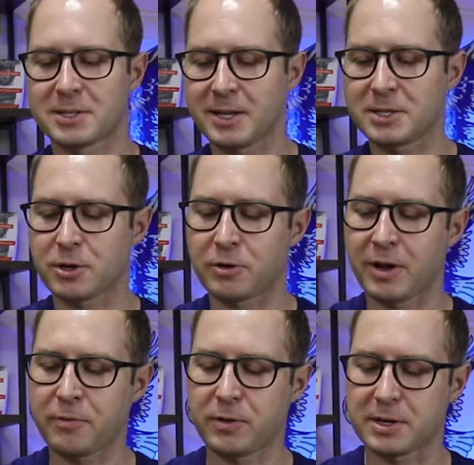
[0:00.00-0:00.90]
These are
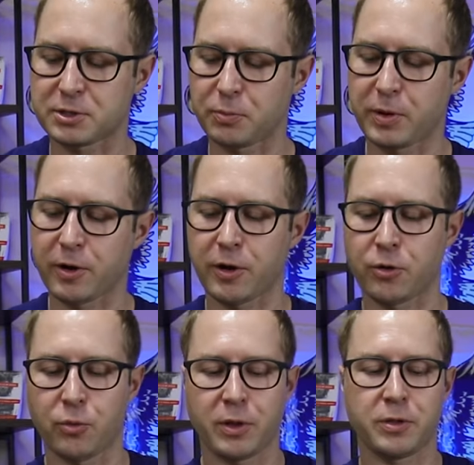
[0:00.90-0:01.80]
definitely
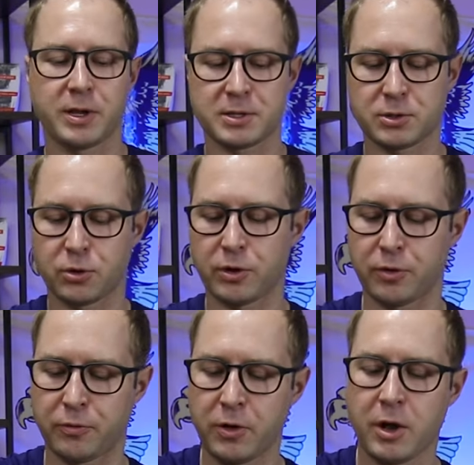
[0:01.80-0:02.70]
superior with these sort
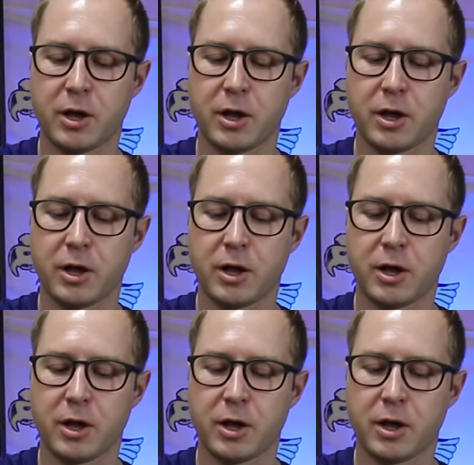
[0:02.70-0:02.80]
of